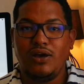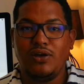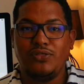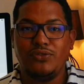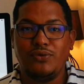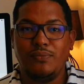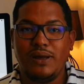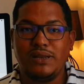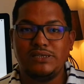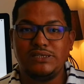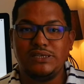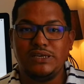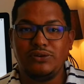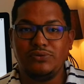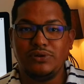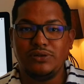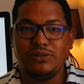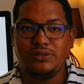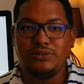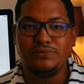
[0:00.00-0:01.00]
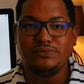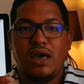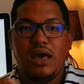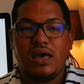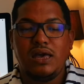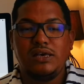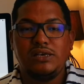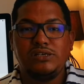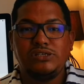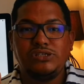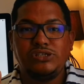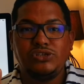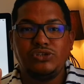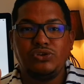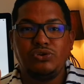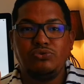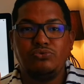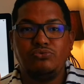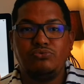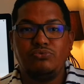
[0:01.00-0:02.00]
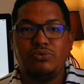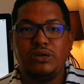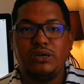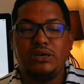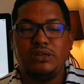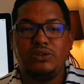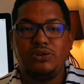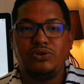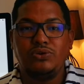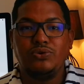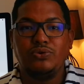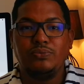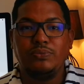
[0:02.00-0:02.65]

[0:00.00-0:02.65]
on the material. As you read your